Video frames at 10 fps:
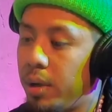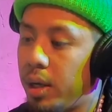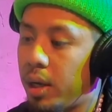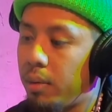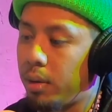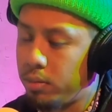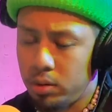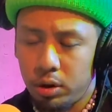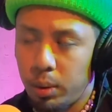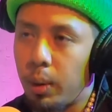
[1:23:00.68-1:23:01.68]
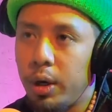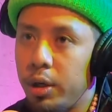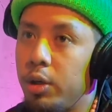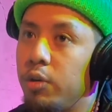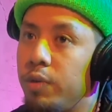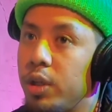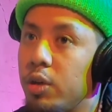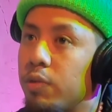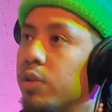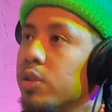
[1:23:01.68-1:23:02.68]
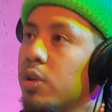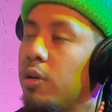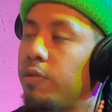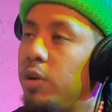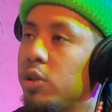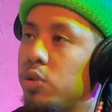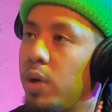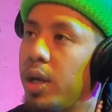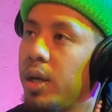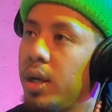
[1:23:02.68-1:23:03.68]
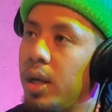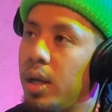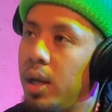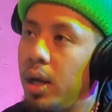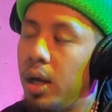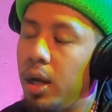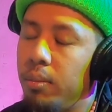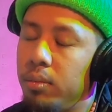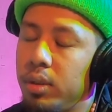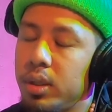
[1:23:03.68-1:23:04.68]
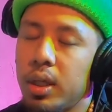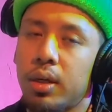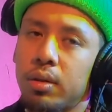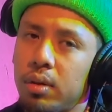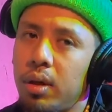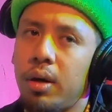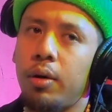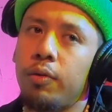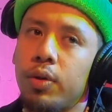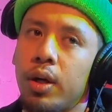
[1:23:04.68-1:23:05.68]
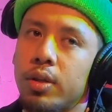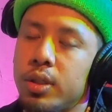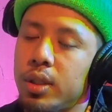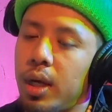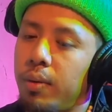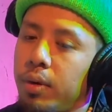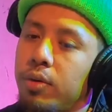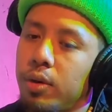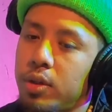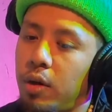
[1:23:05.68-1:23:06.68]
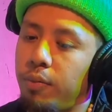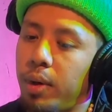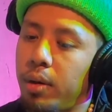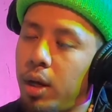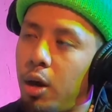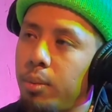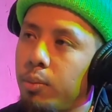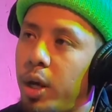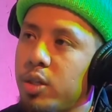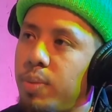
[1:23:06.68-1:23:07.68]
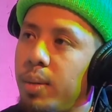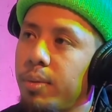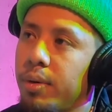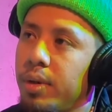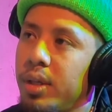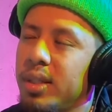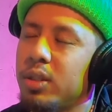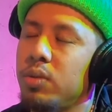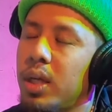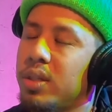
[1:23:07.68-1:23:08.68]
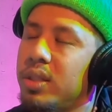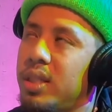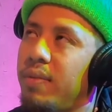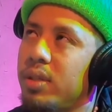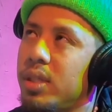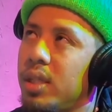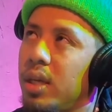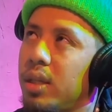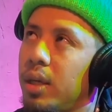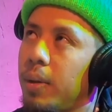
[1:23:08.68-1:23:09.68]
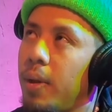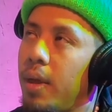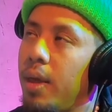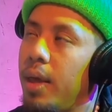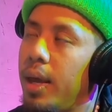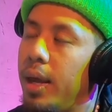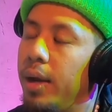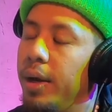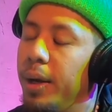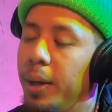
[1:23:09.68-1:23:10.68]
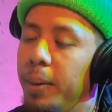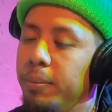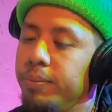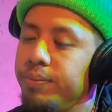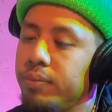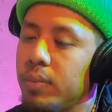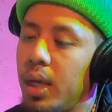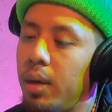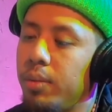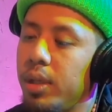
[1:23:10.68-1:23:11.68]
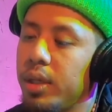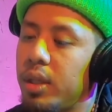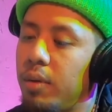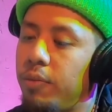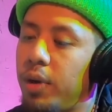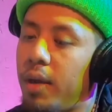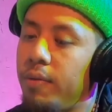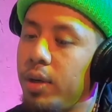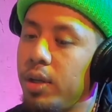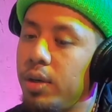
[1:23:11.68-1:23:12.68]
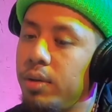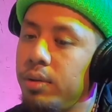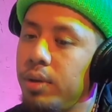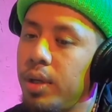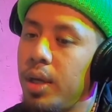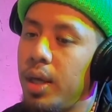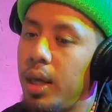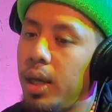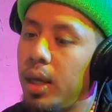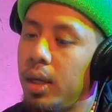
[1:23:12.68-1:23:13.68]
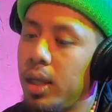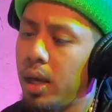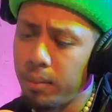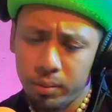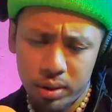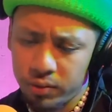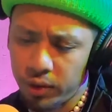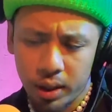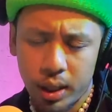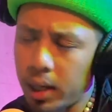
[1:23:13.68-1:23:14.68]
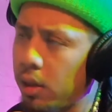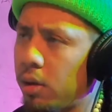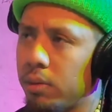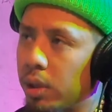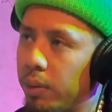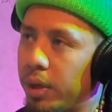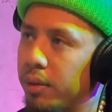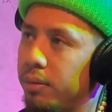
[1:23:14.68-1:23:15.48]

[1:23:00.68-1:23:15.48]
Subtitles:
and I told him I wanted to do a video for this song, Feng Shui. It's like, I don't know if you all seen that one. It's off my album Rice Paper. It's like 2017, I think. And yeah, we linked up for that video. And yeah, I mean, we just fucking got along really well.